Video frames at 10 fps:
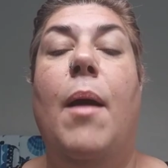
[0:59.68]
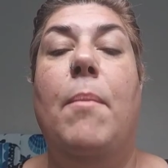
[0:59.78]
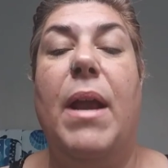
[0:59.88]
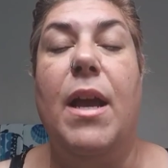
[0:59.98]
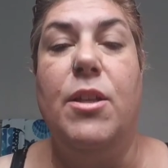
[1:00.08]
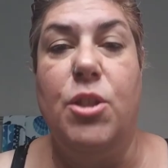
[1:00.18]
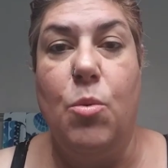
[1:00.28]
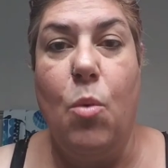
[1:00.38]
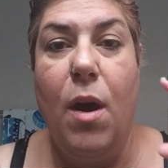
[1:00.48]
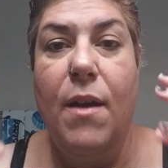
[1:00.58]
Because you
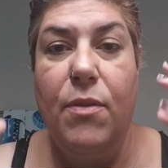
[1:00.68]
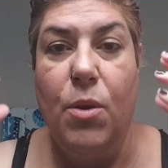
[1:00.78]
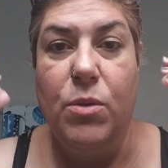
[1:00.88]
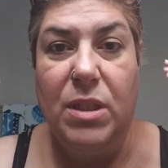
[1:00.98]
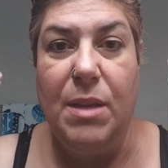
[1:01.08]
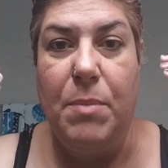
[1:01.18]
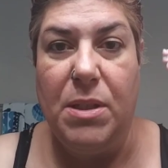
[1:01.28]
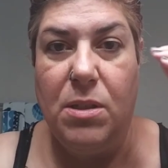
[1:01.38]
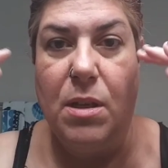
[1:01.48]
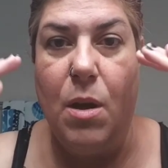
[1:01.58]
want those
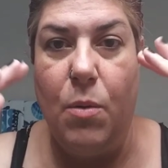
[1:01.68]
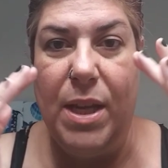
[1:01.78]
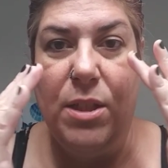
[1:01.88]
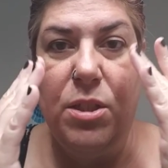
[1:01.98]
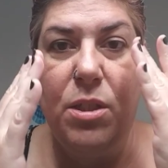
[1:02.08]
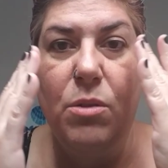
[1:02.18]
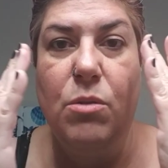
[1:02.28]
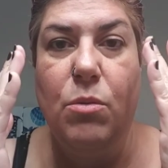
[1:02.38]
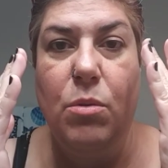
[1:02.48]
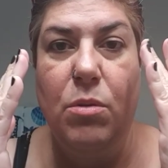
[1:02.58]
lipids to go
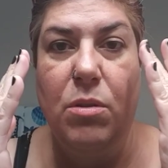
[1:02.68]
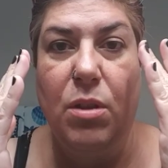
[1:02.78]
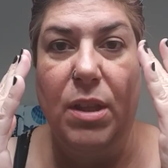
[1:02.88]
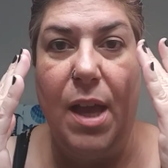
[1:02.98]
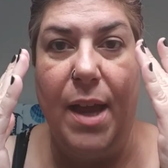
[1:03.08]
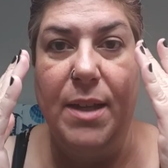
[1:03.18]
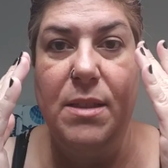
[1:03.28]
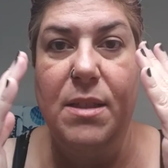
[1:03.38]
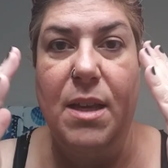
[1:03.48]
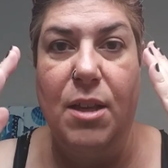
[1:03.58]
into the
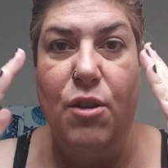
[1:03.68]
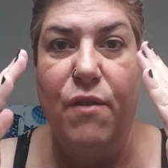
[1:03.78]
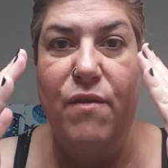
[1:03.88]
lines in your